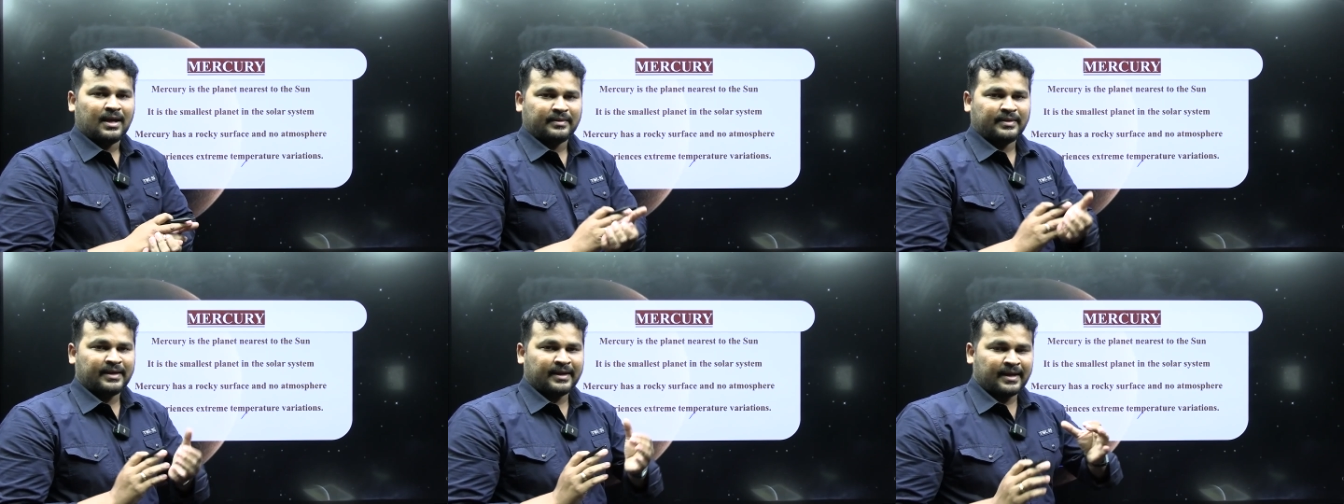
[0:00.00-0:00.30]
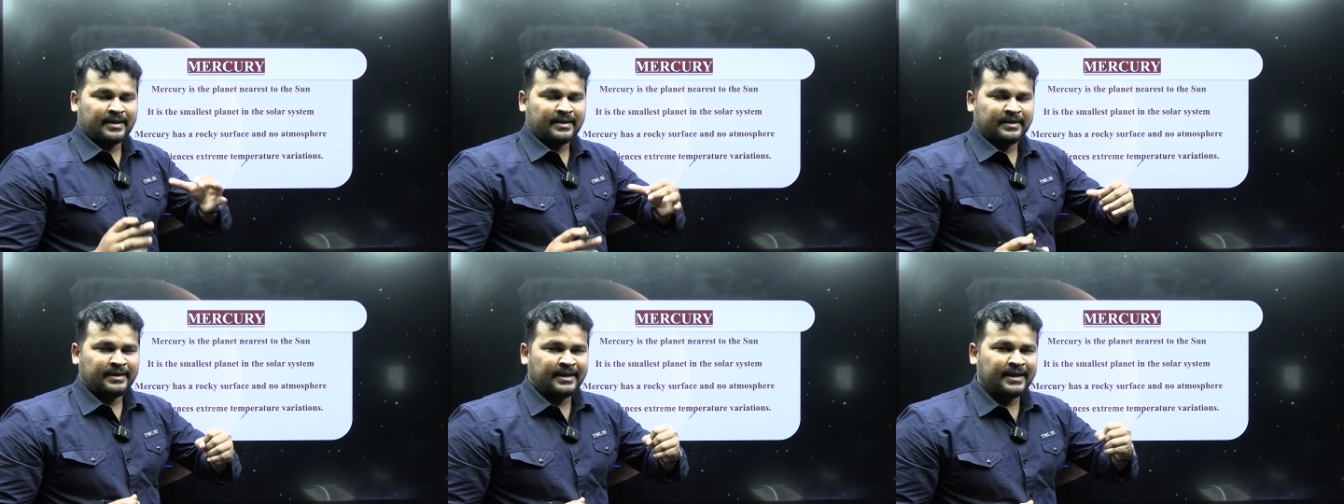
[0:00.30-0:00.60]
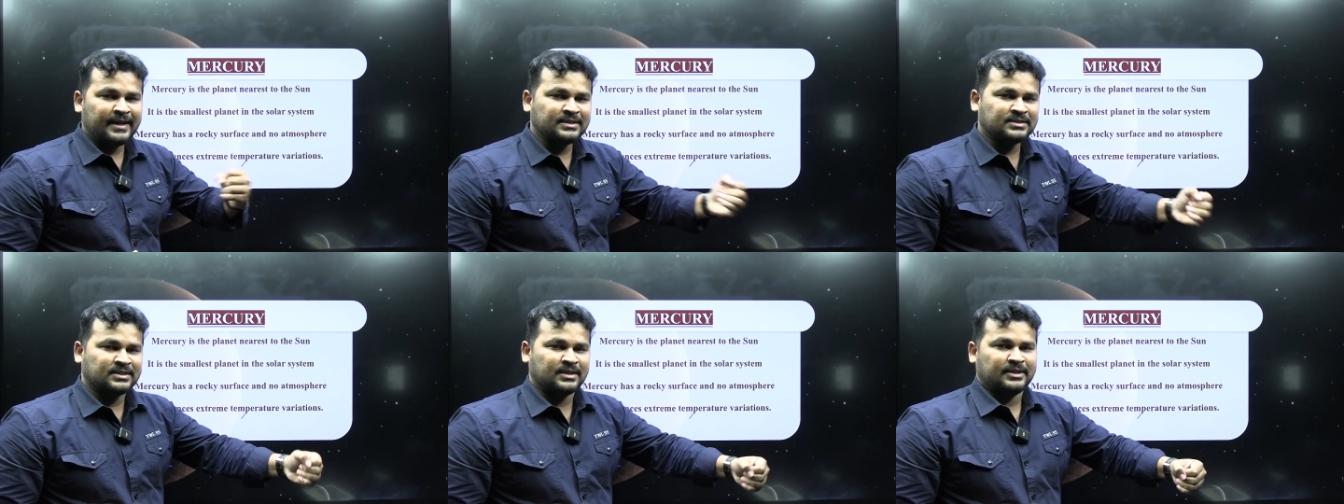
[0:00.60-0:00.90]
they can
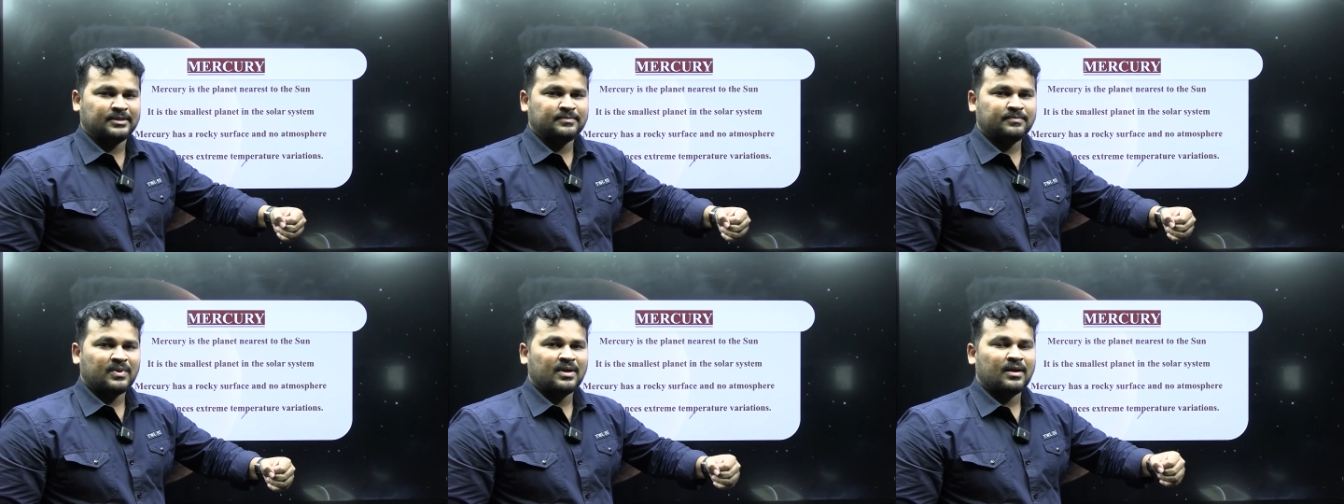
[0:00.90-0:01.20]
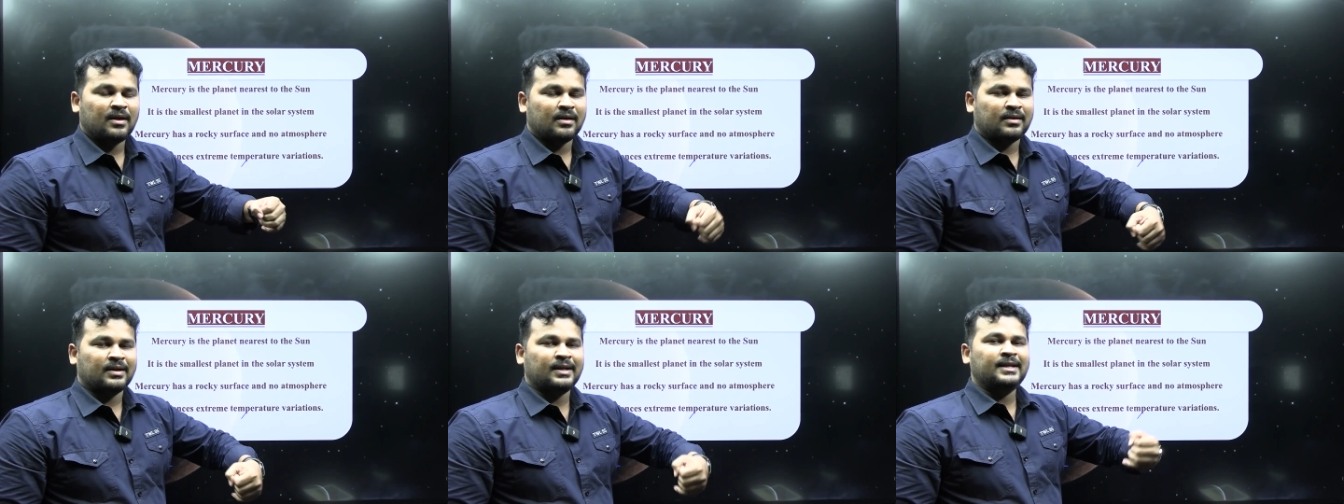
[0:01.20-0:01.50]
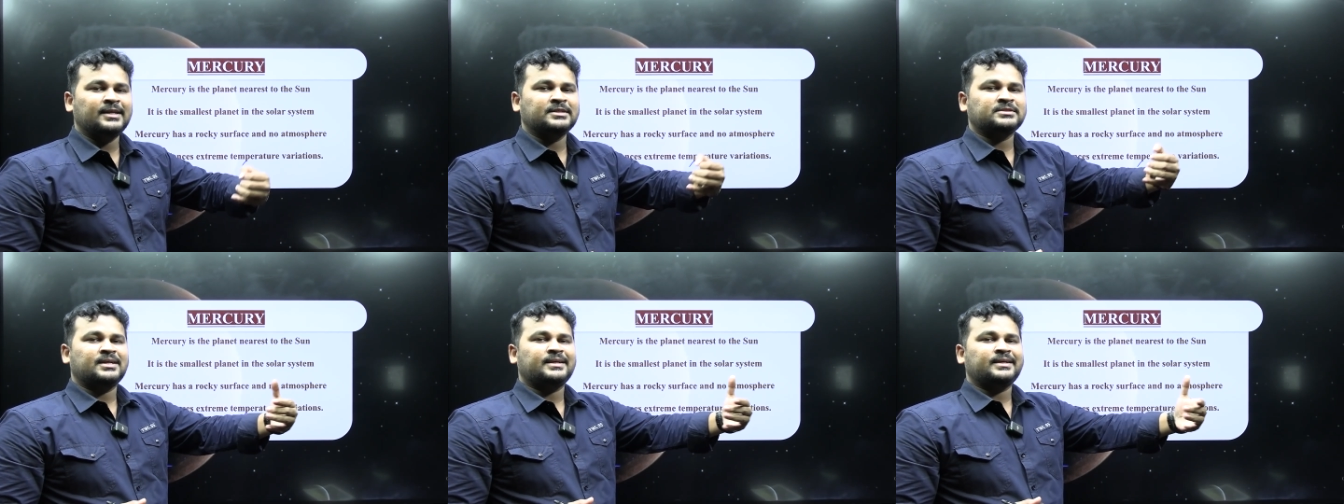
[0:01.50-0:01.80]
easily
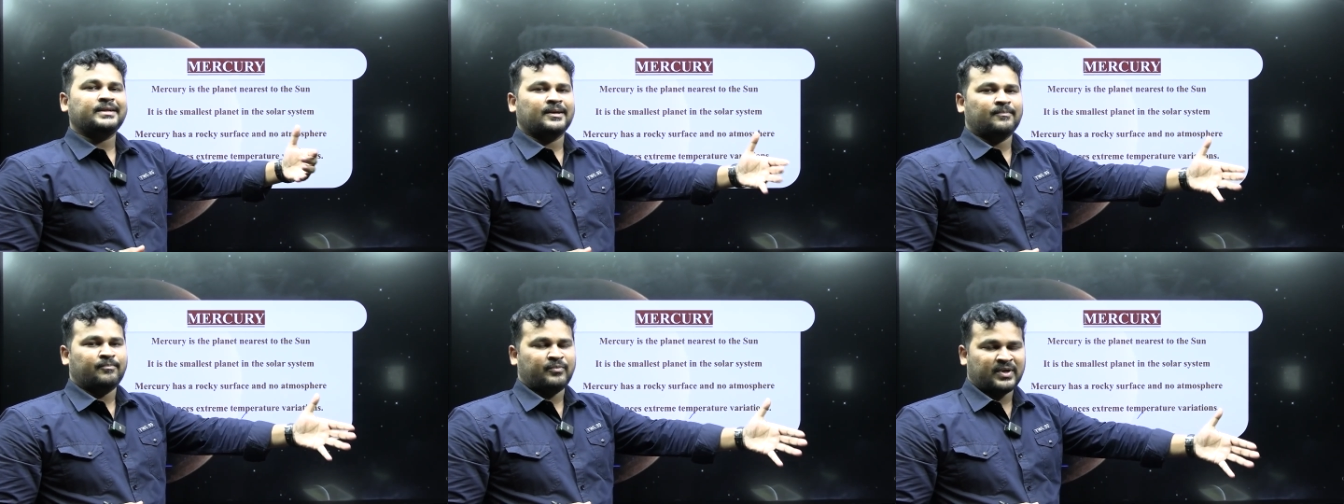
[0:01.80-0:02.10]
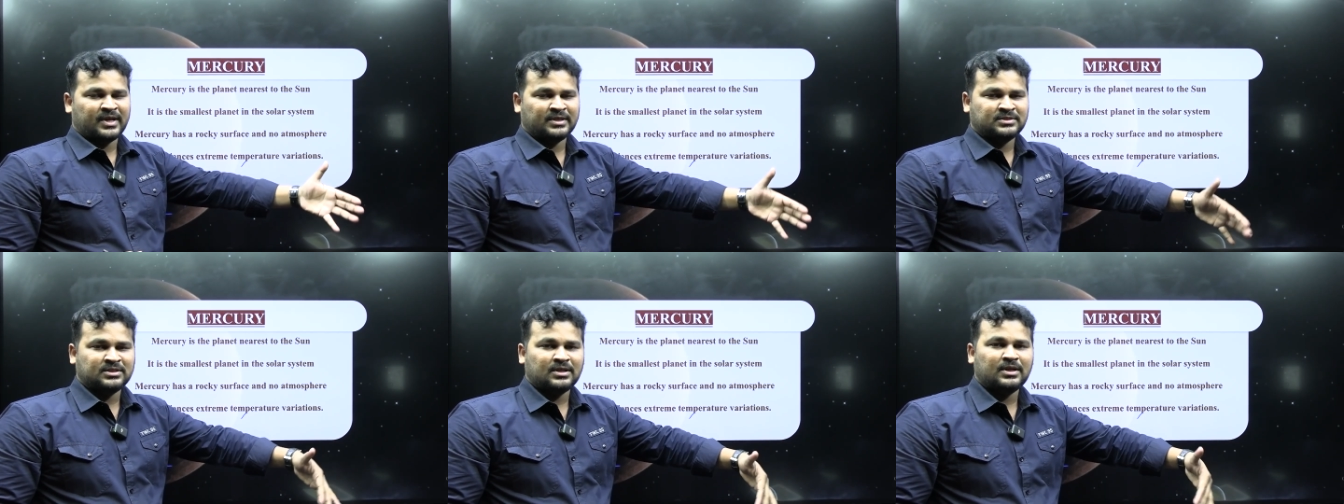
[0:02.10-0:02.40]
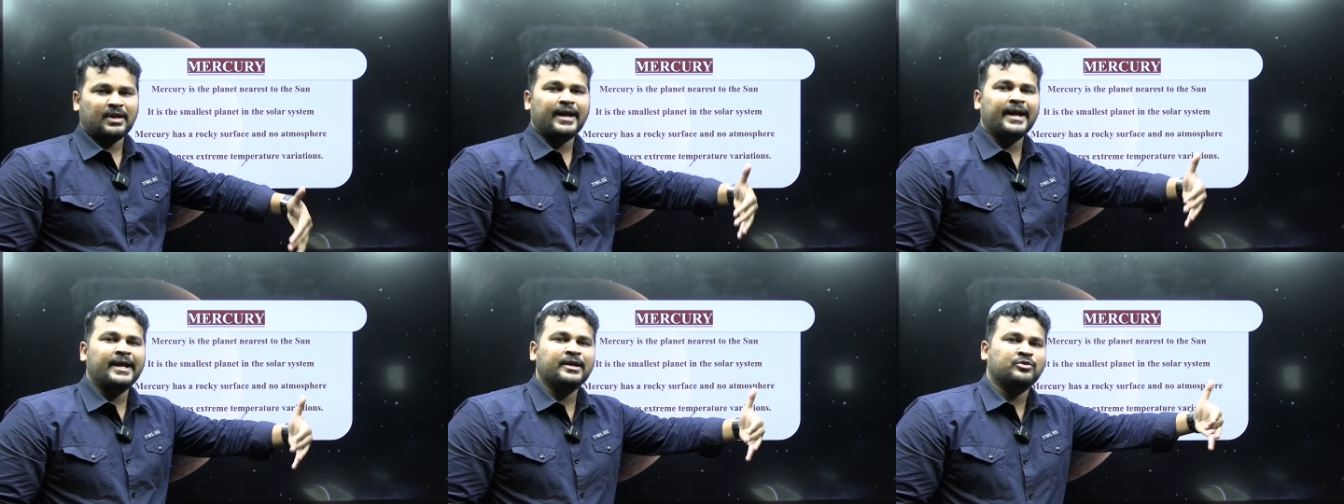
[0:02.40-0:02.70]
release the
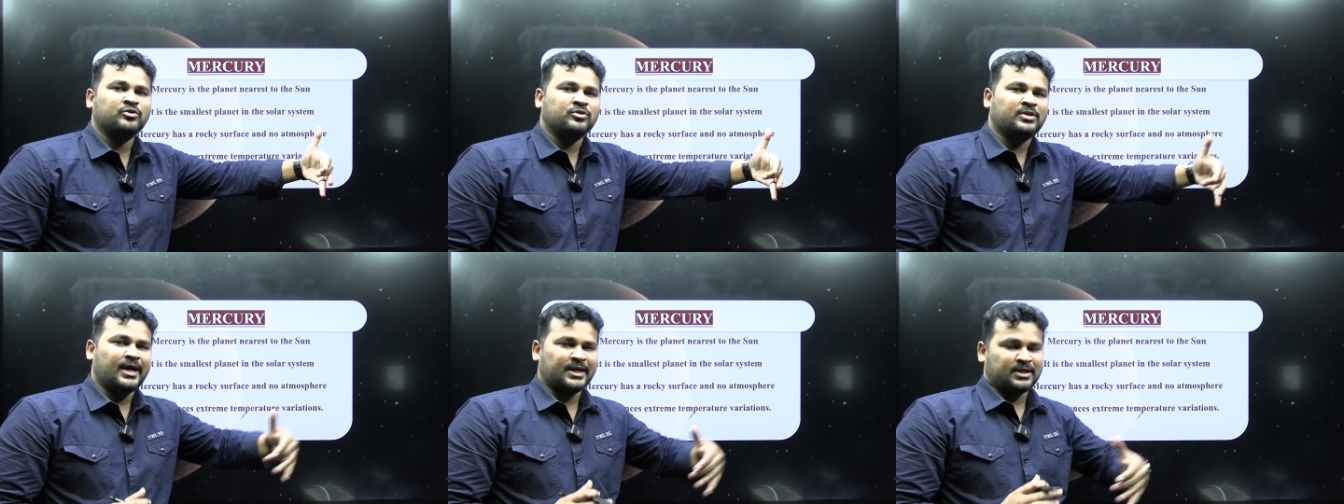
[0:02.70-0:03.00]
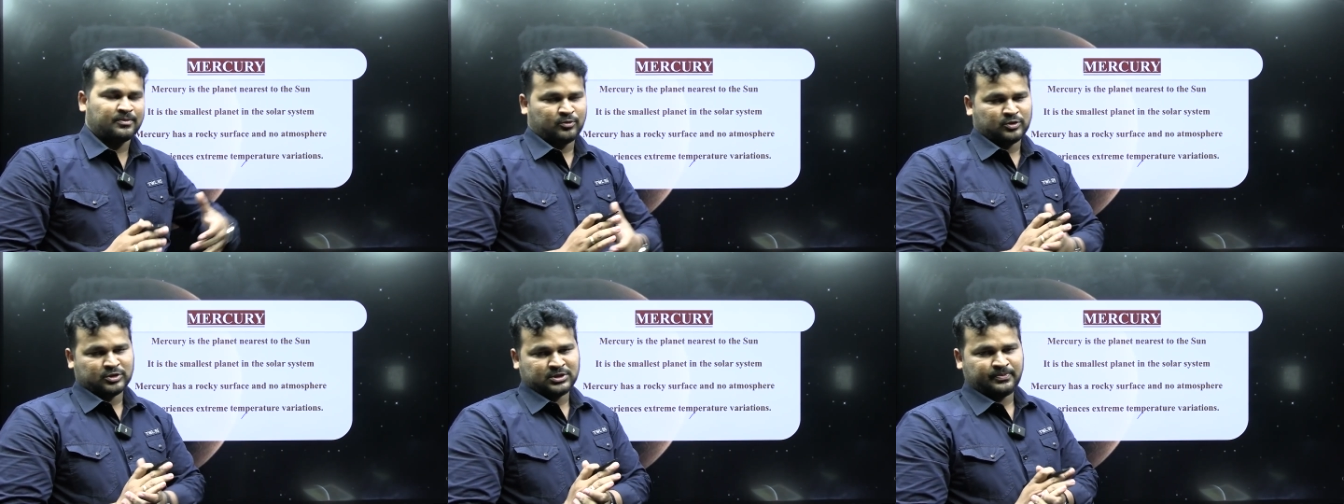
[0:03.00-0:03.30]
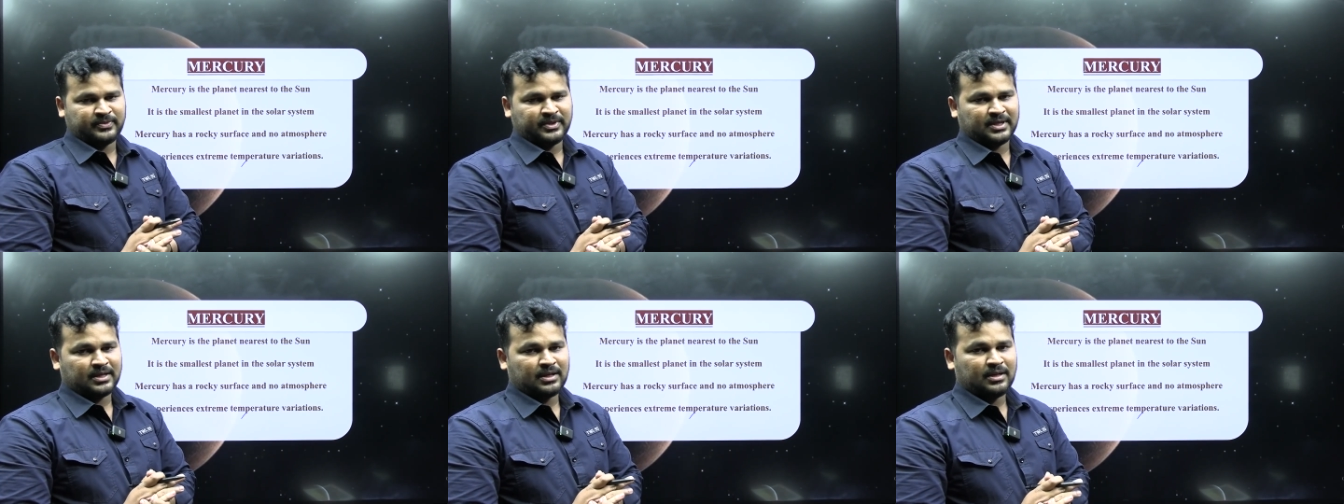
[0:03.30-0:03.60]
temperature into the
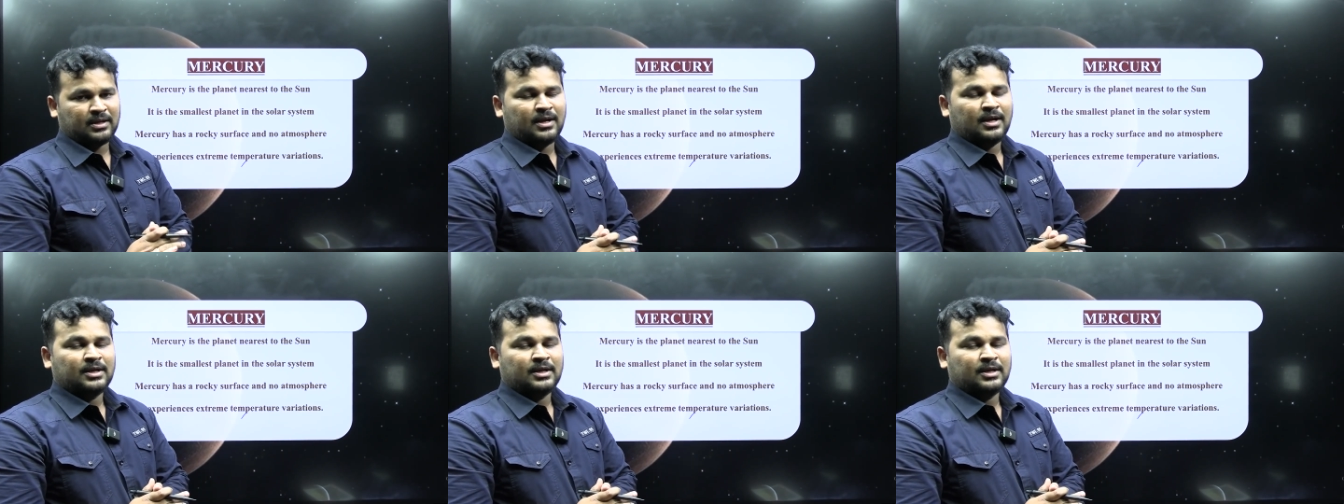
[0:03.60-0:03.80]
atmosphere.